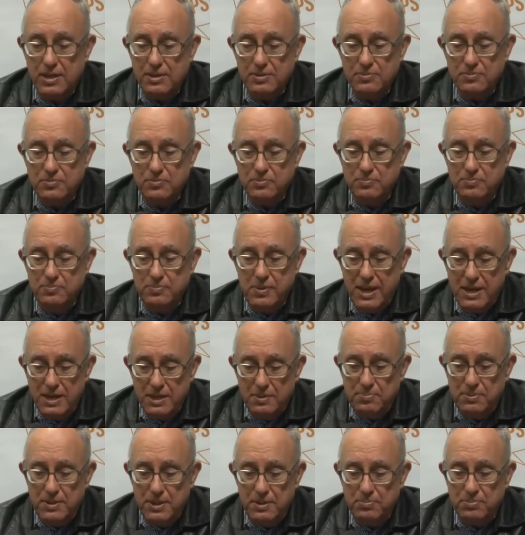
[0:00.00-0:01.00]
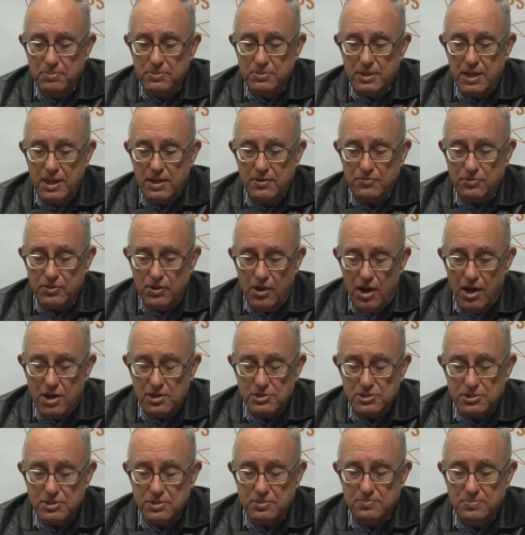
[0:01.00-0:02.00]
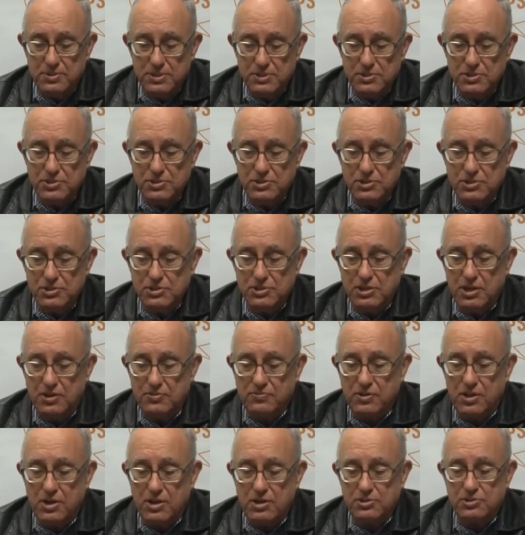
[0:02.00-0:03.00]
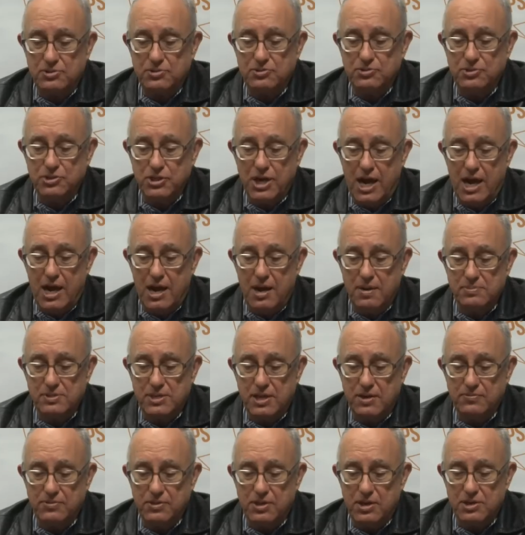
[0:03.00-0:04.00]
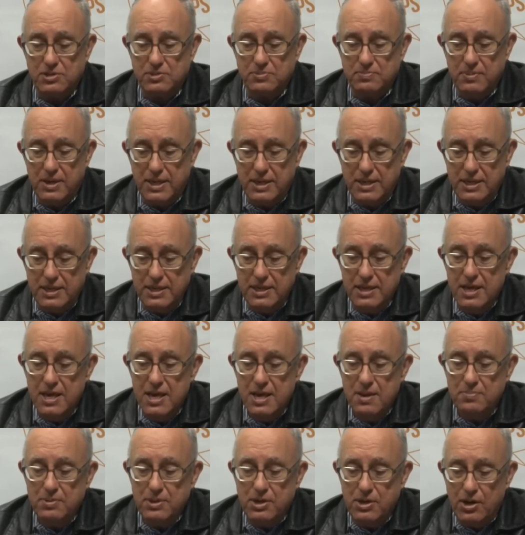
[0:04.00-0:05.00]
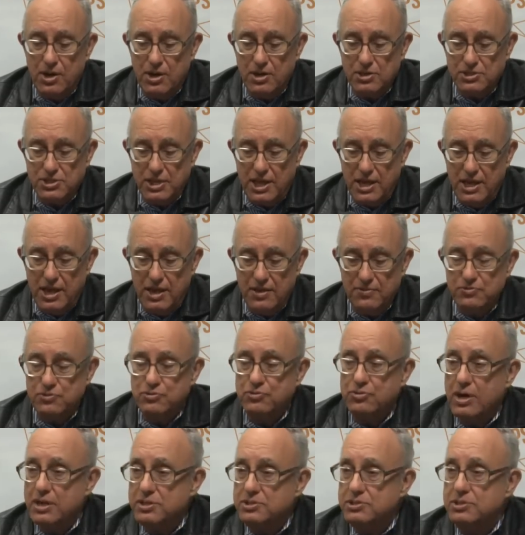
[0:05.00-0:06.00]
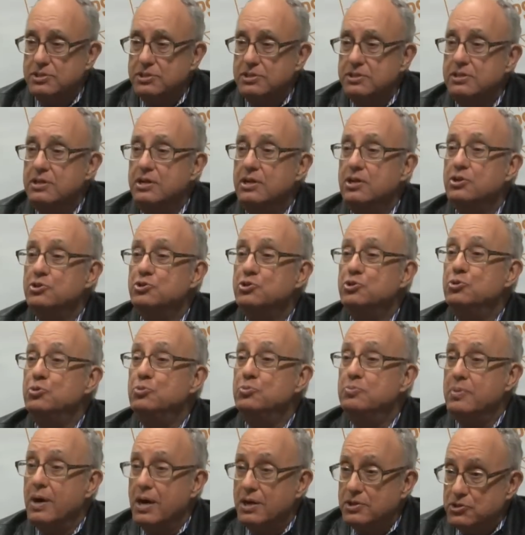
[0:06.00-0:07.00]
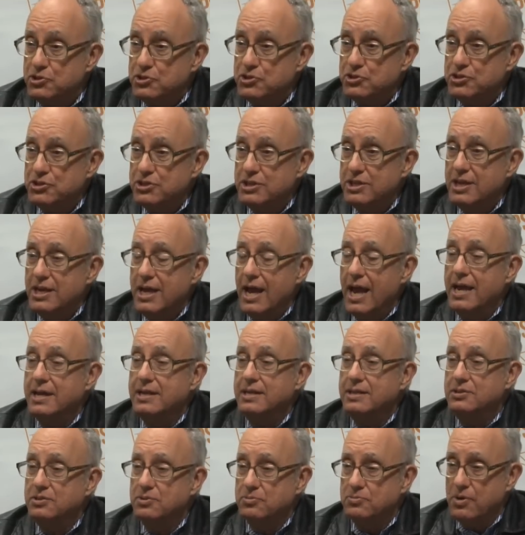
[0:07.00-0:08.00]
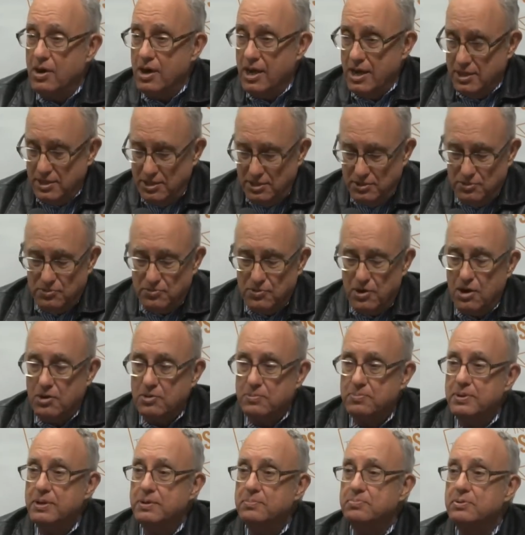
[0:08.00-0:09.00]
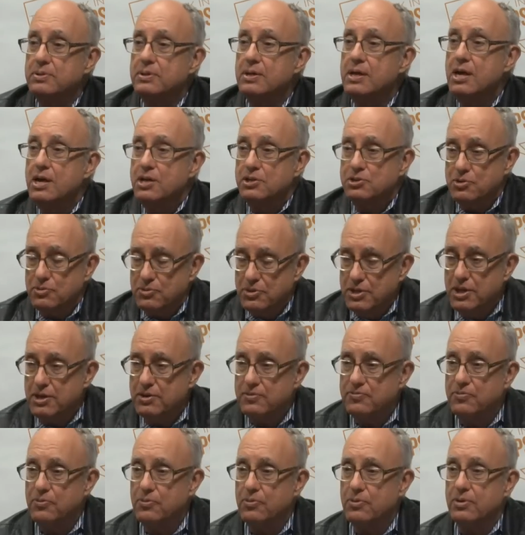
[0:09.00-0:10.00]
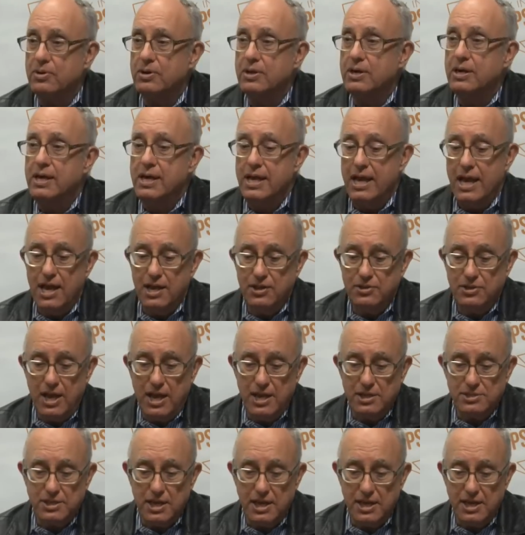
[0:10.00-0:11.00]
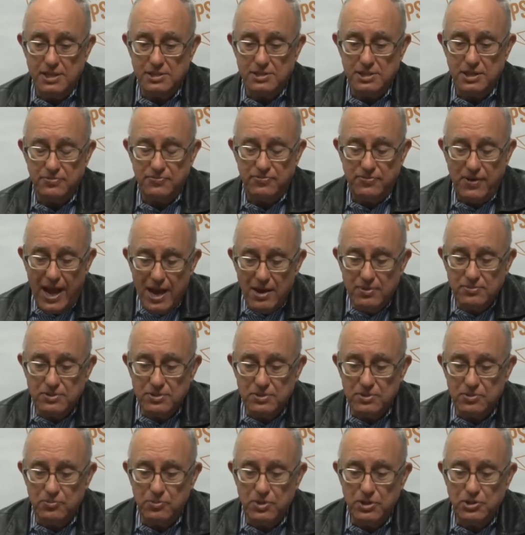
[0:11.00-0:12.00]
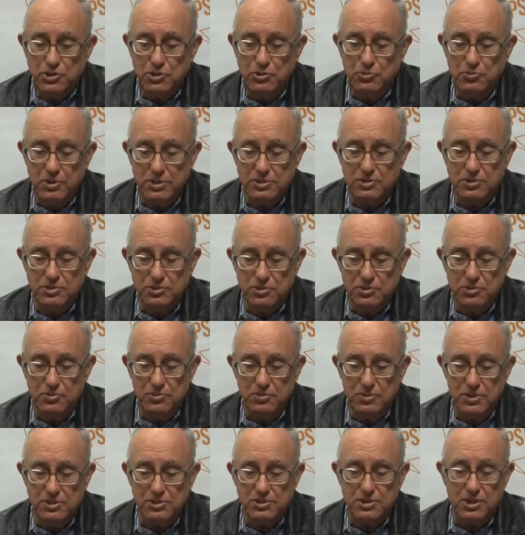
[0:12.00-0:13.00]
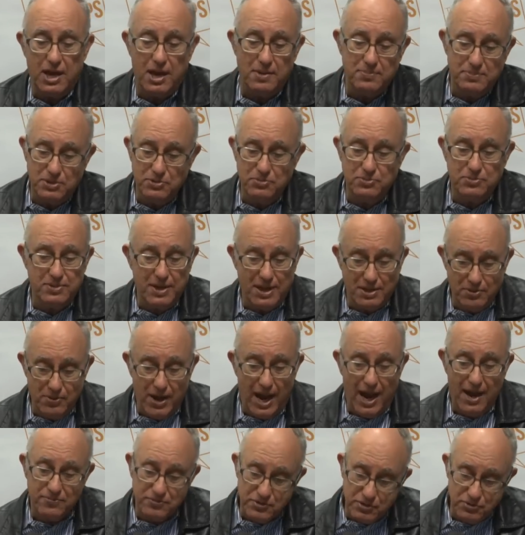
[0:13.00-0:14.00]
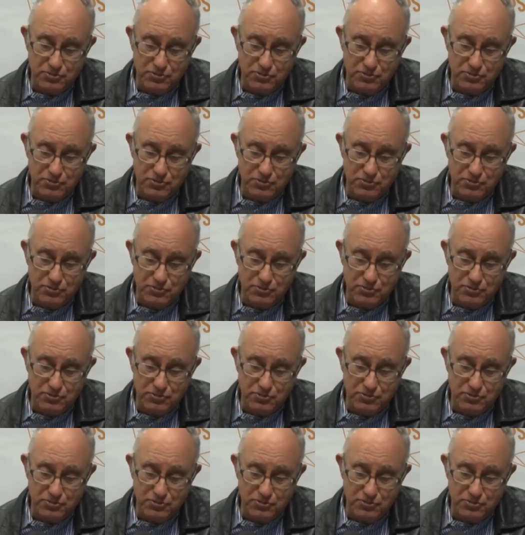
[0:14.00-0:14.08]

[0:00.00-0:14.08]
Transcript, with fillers: many people have lost their businesses, have lost their jobs, have lost money because they have trusted too much and Correct. in the wrong and in the wrong people. So therefore, as as a founder, what you want to do is, I mean, you you have to